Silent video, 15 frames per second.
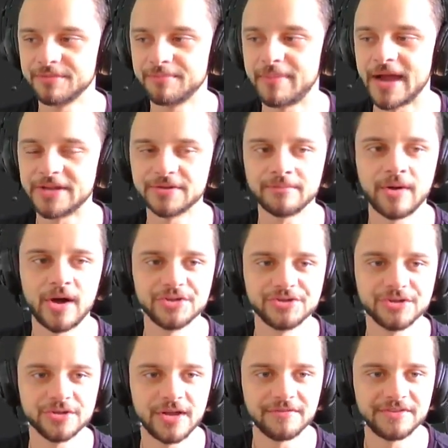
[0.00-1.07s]
the Python
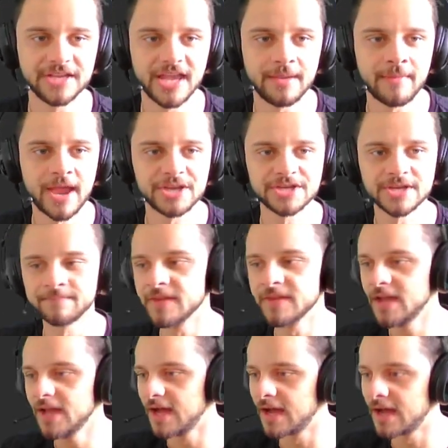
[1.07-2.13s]
module of the Cave Engine.
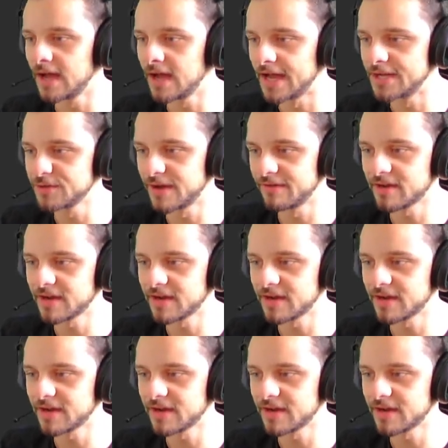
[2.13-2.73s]
I do have a